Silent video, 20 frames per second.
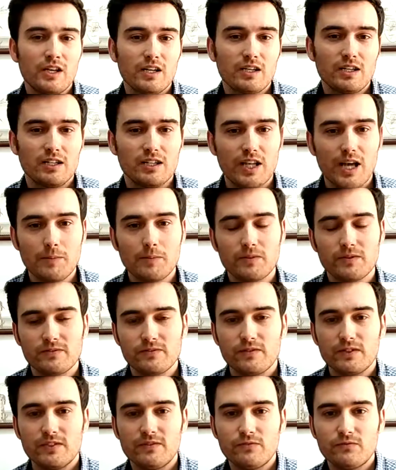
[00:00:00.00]

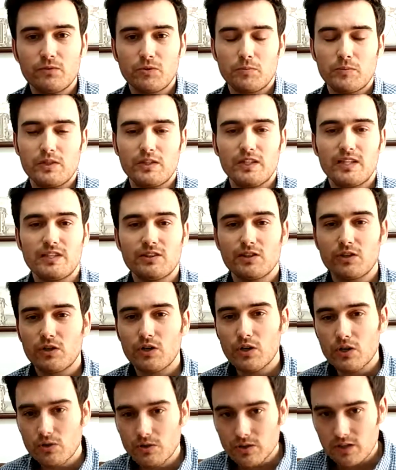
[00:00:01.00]
collaboratively formulate their
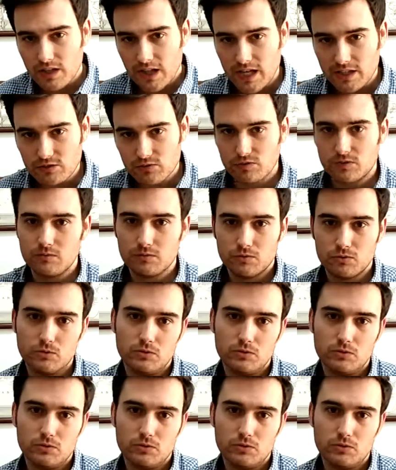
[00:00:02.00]
own classroom